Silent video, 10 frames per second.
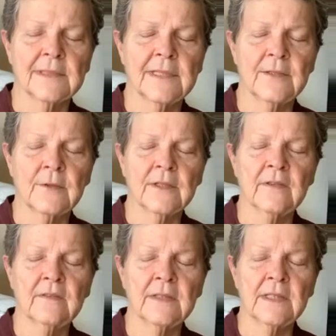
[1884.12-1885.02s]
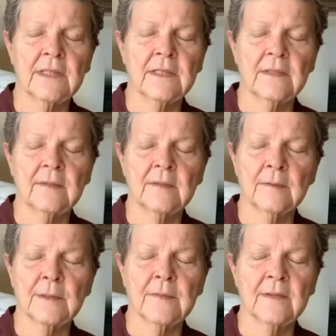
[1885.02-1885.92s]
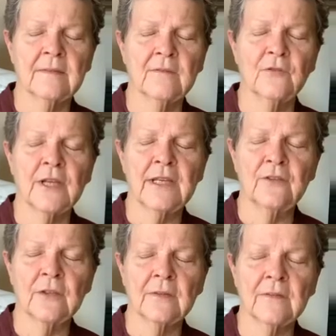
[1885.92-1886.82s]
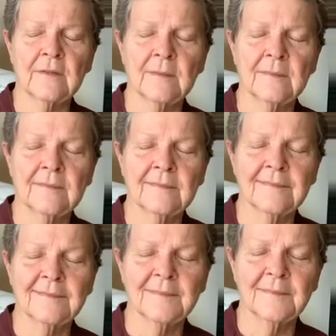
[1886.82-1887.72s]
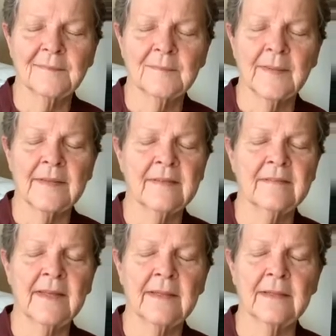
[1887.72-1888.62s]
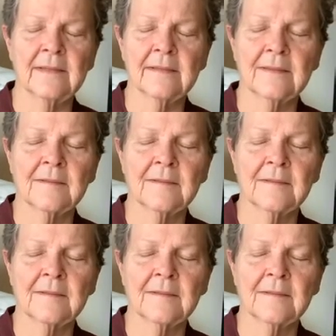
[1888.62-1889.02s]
And you can see that this changes by the second.